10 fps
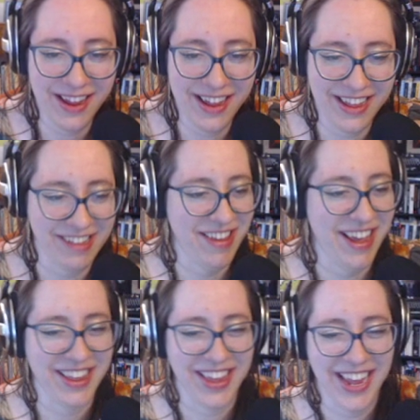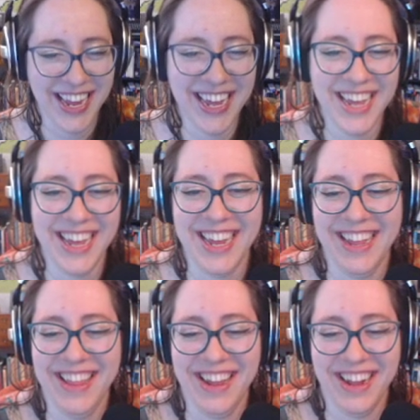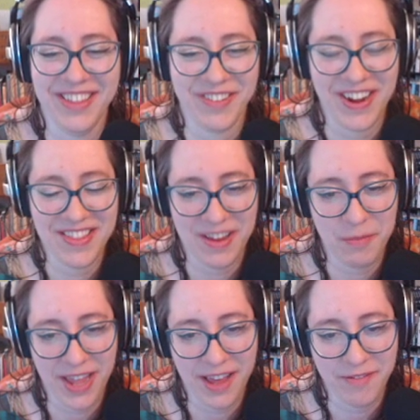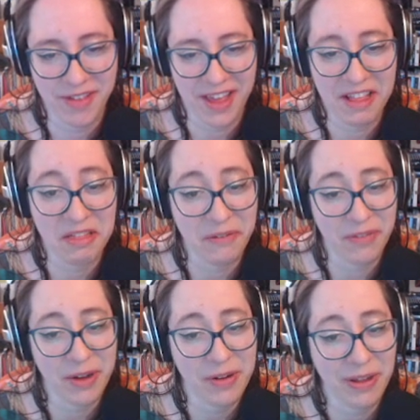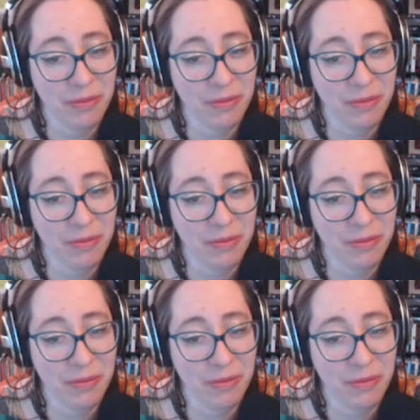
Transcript: Exactly. And then on the right side we have, I love how cute